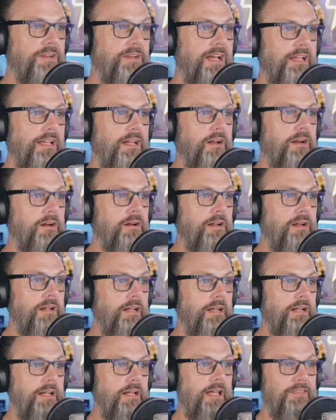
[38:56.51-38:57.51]
vet care
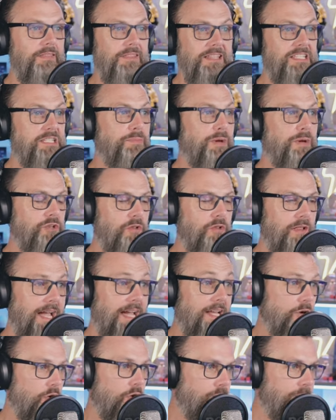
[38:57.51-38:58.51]
and then special
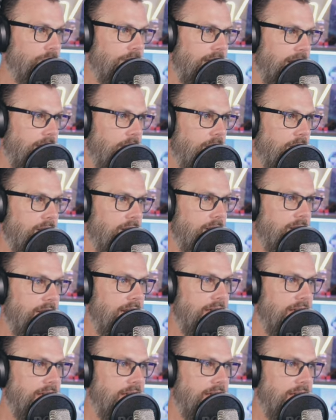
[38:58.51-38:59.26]
at-home care.